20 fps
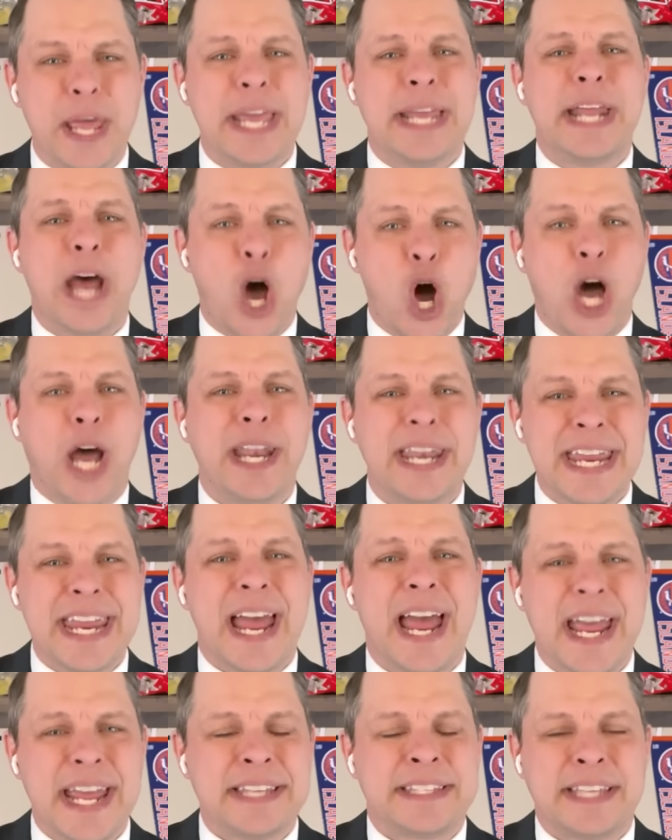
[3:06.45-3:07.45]
played on
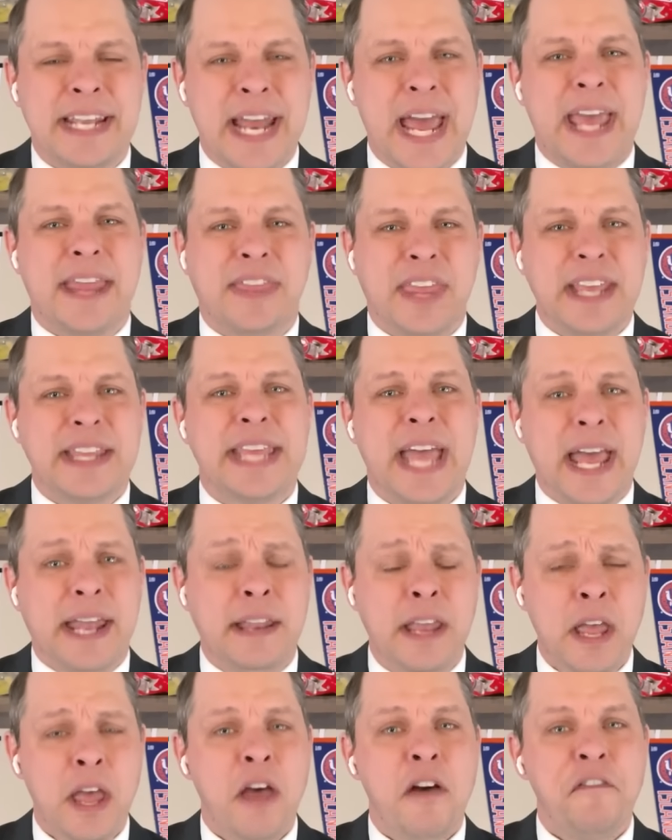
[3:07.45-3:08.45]
the ice. And I think that
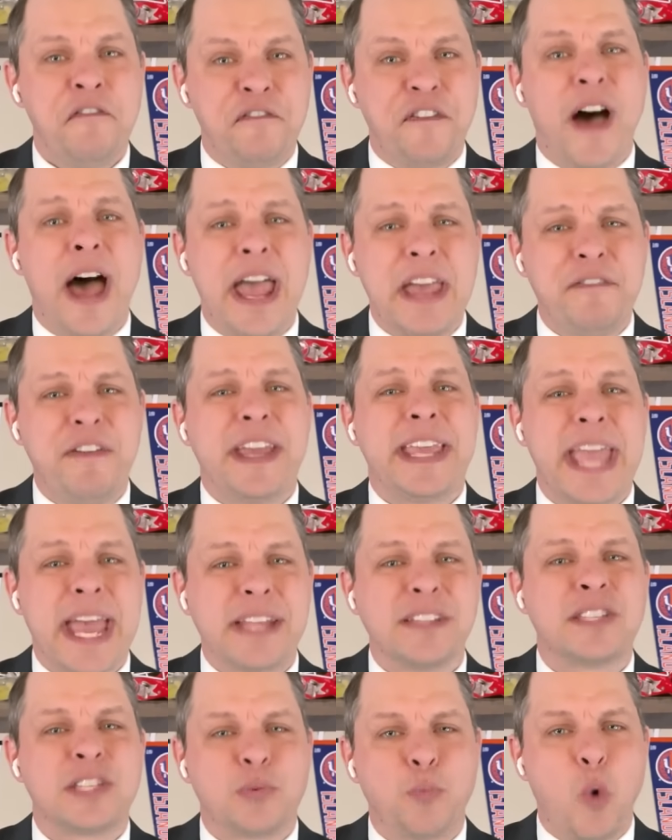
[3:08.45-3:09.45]
5
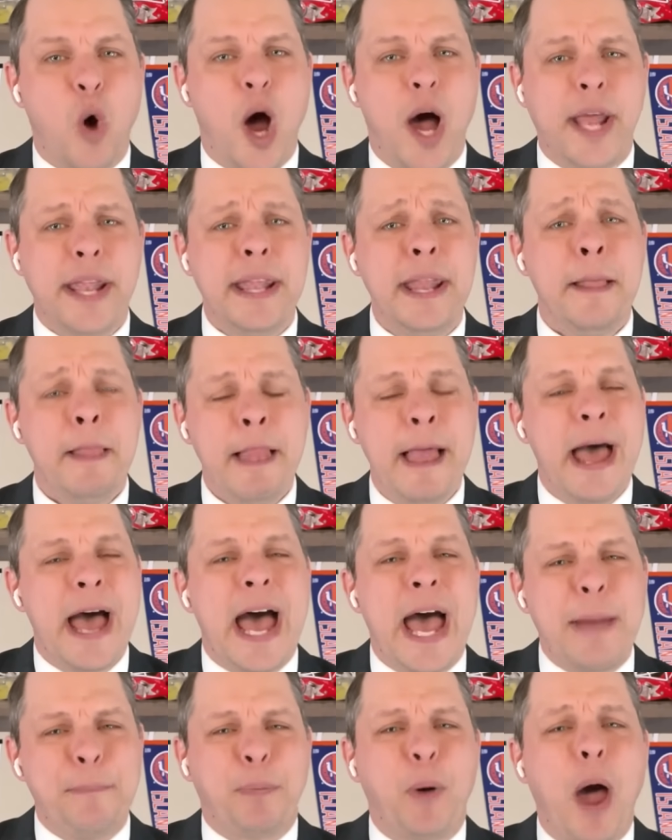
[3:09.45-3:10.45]
against 1,
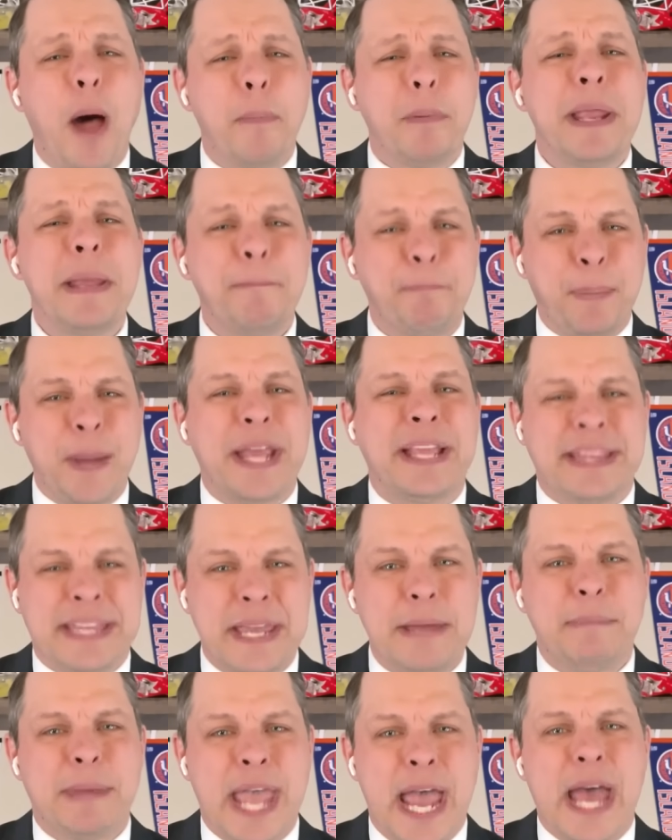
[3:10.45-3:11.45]
I probably pick Team